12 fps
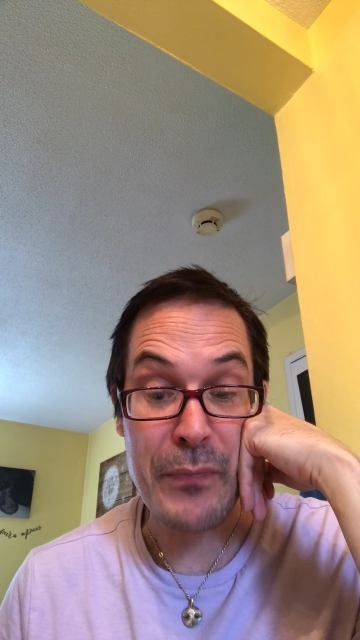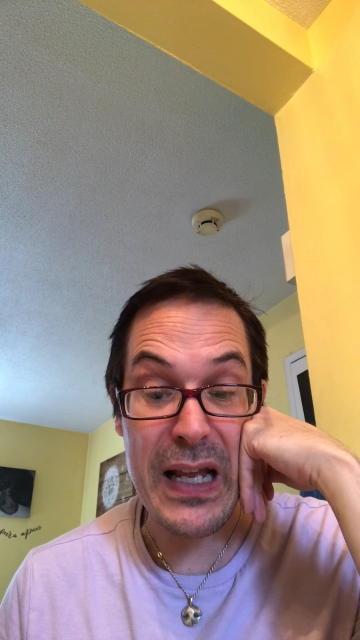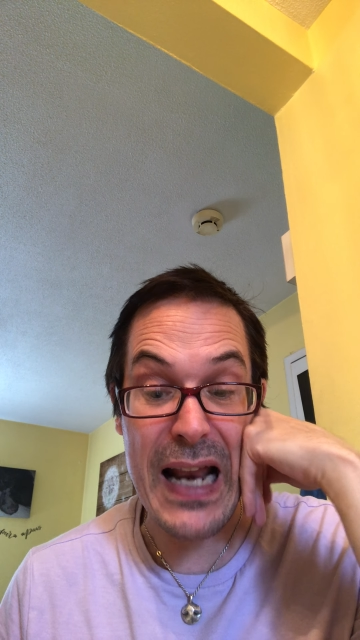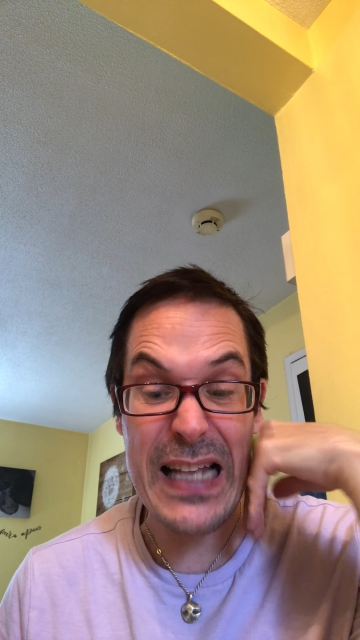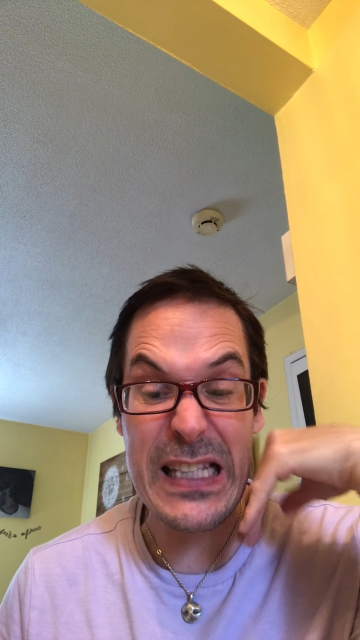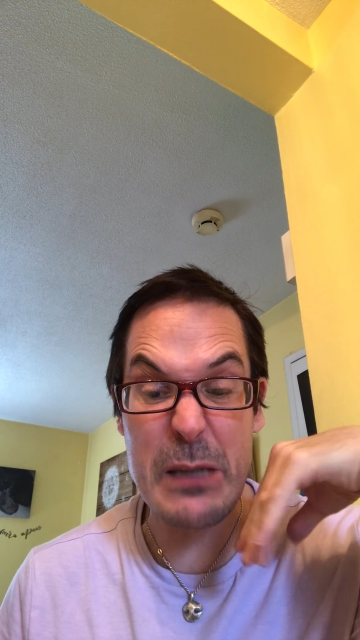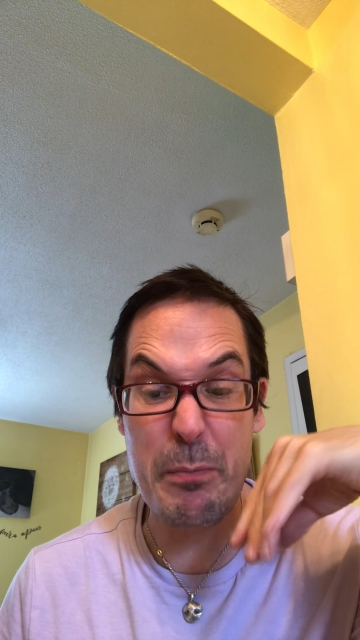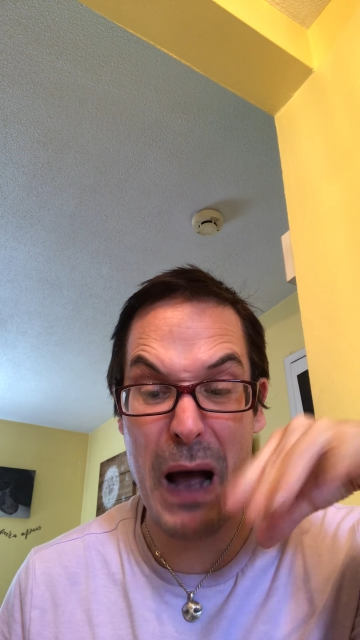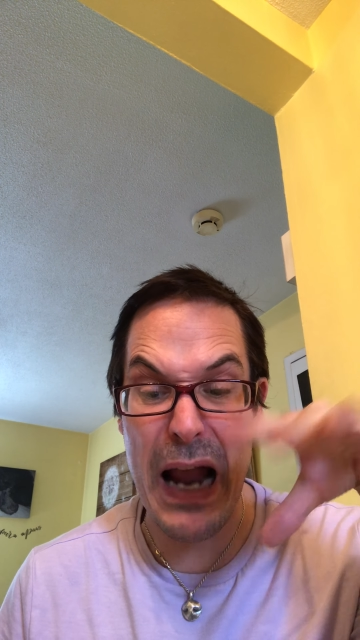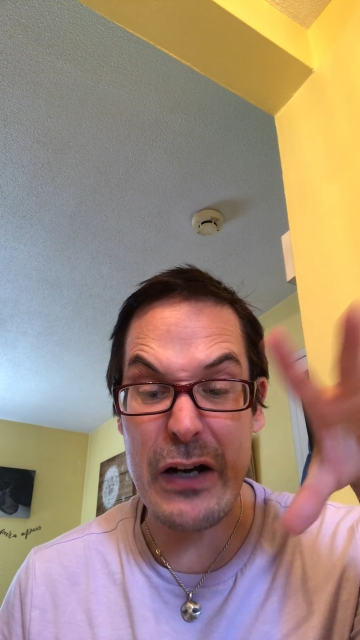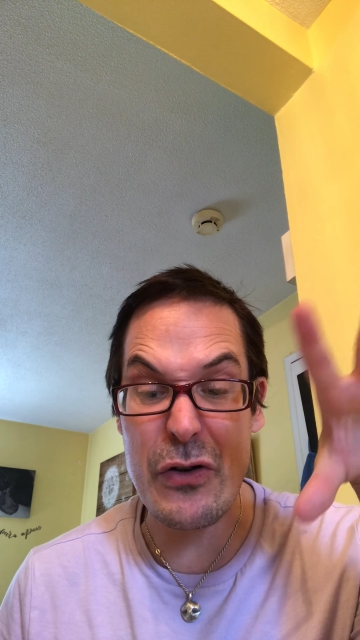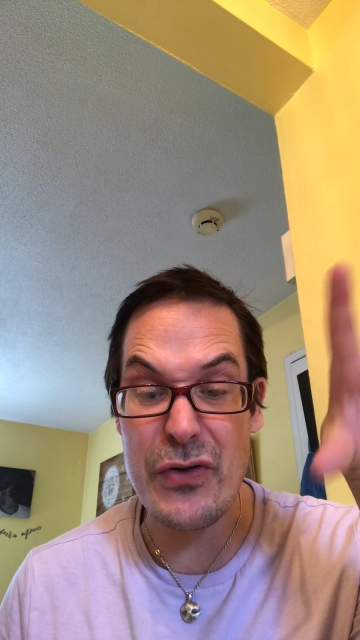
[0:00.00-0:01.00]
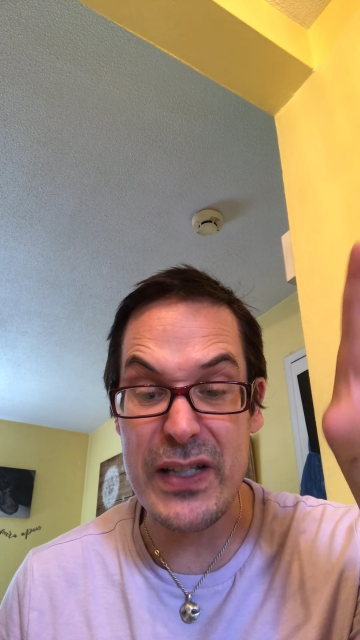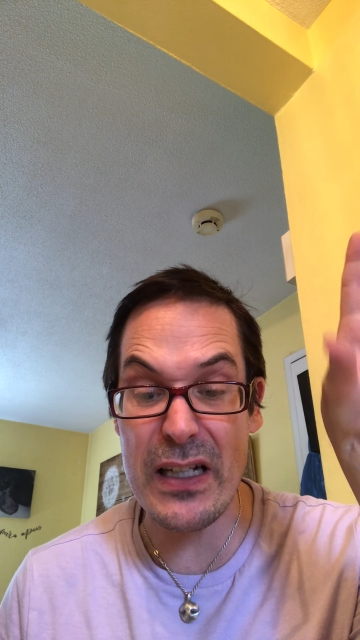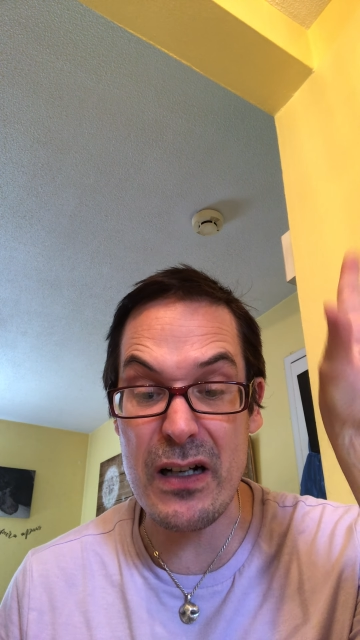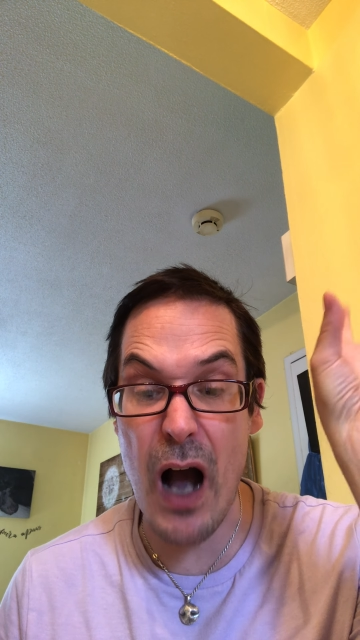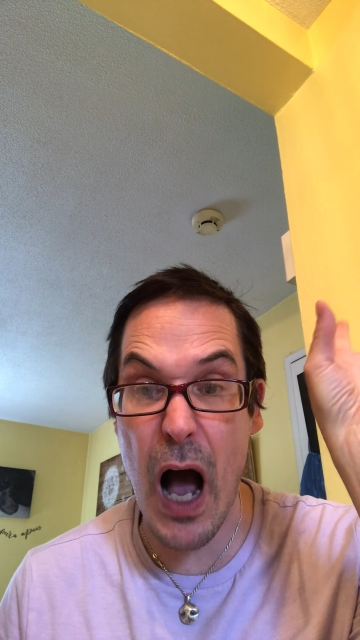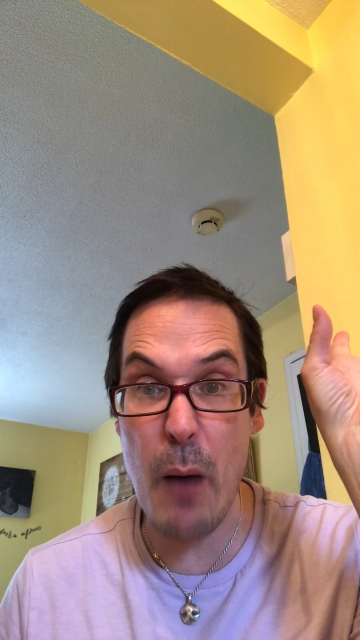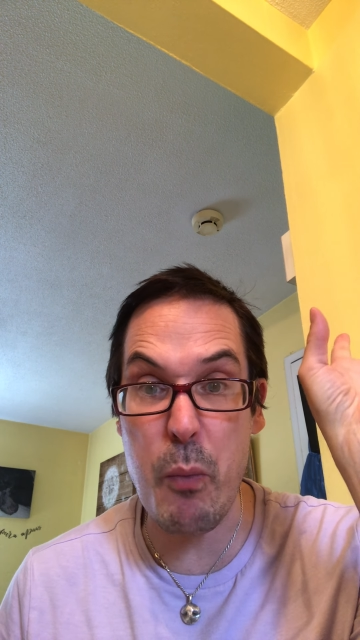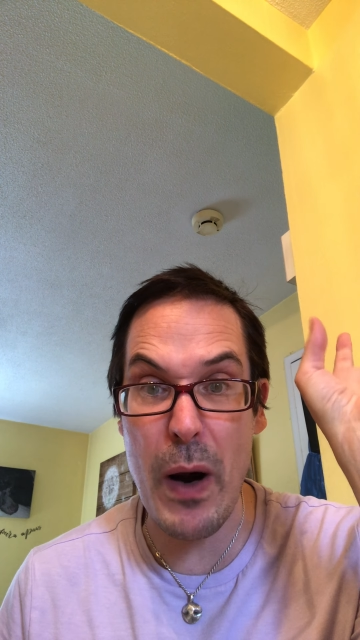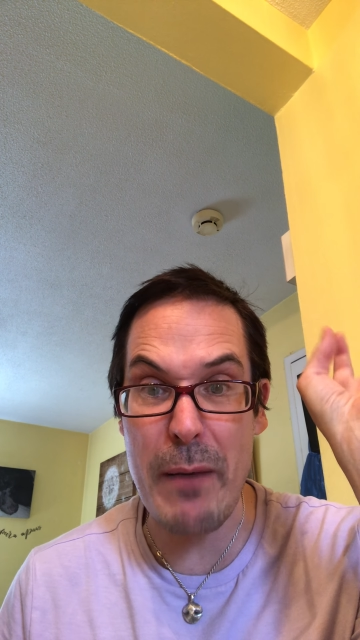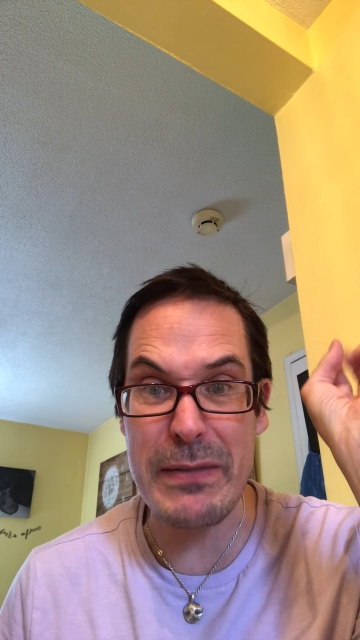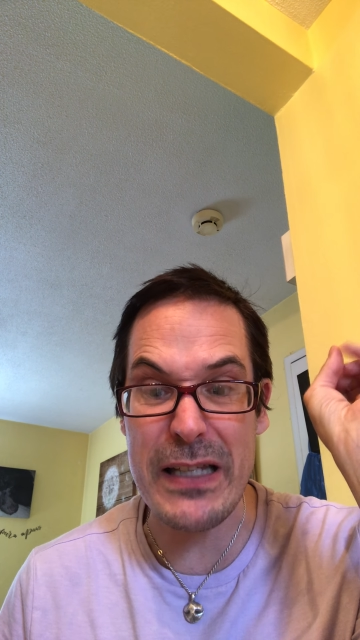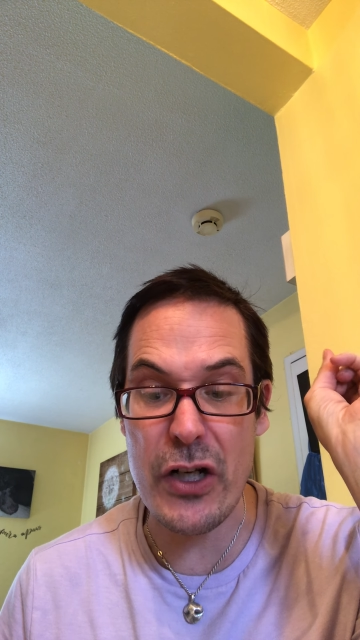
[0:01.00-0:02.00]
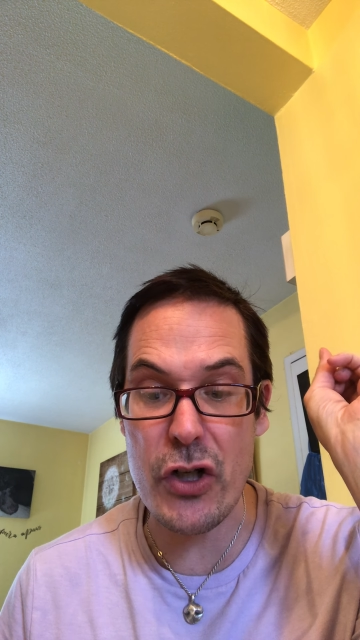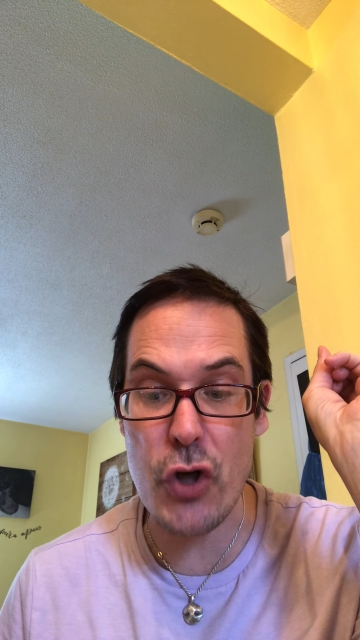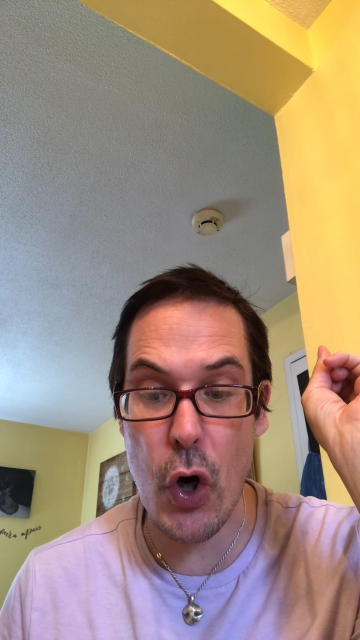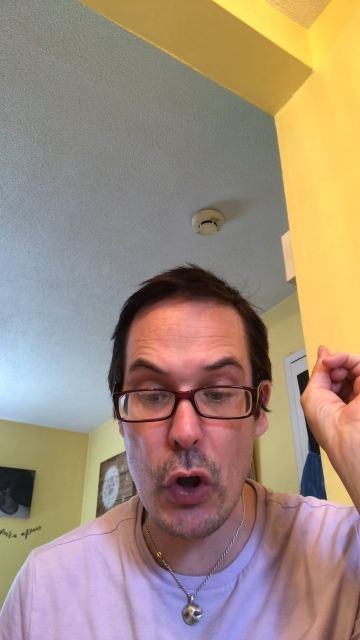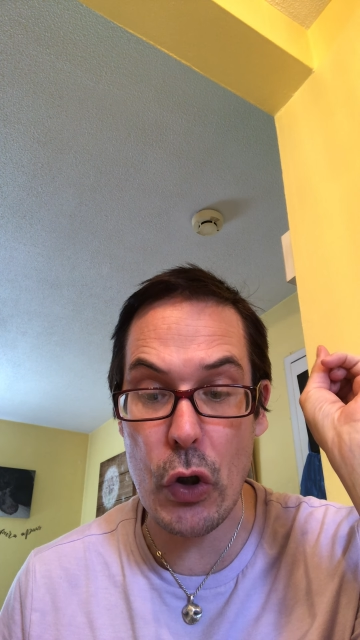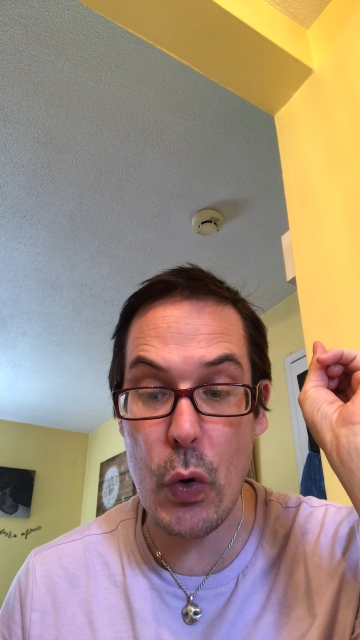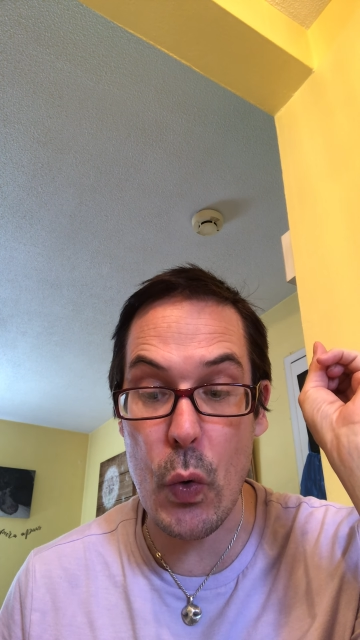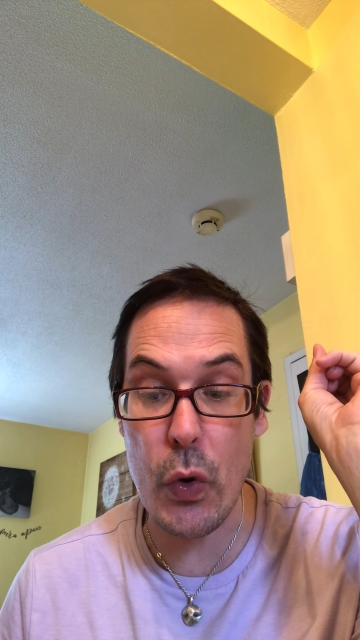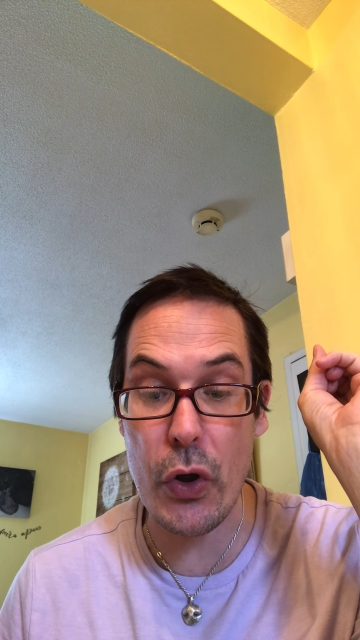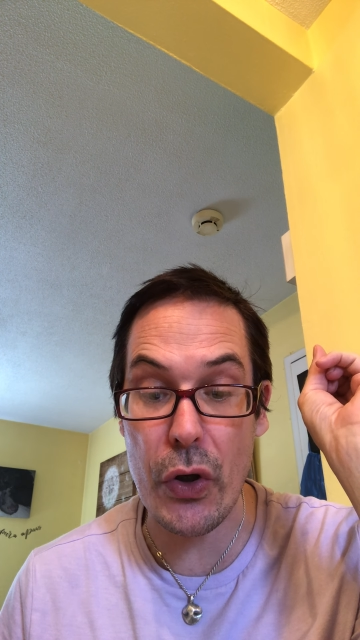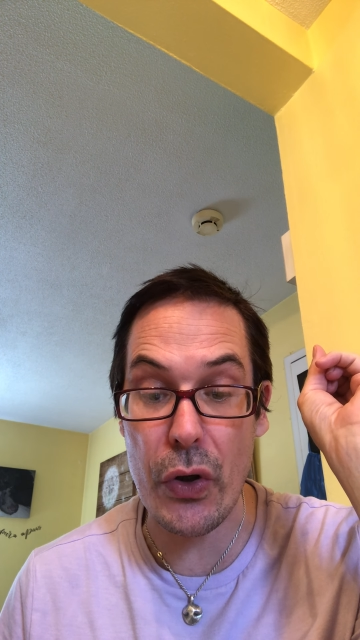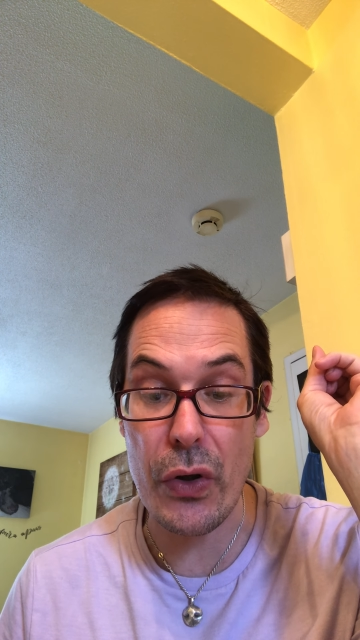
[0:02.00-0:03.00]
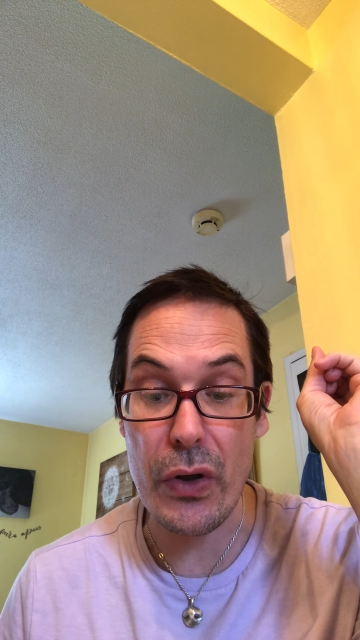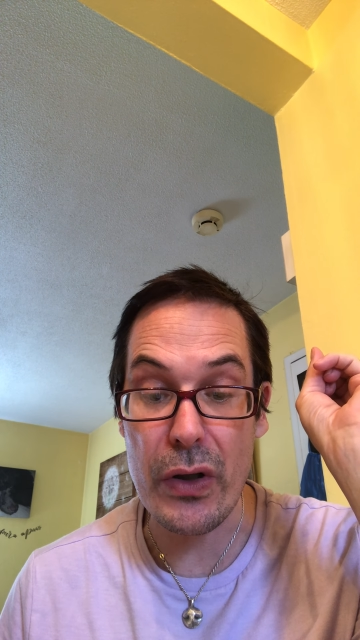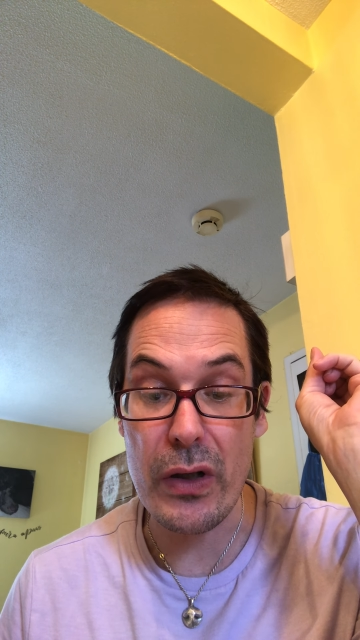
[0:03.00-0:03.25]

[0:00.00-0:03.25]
It had spiders and cobwebs in a dark corner.